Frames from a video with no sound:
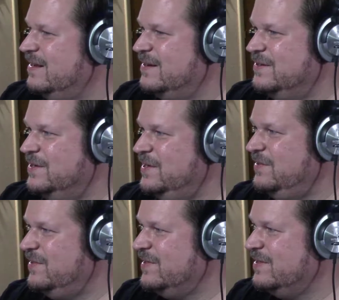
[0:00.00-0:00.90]
Nutty
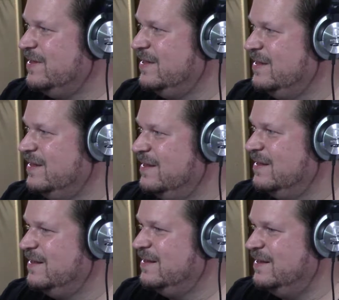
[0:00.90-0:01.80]
thing.
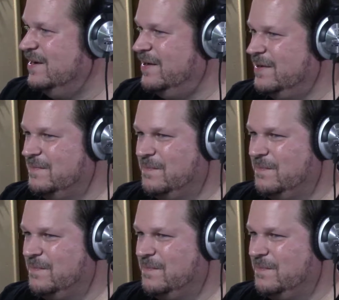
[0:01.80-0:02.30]
All right.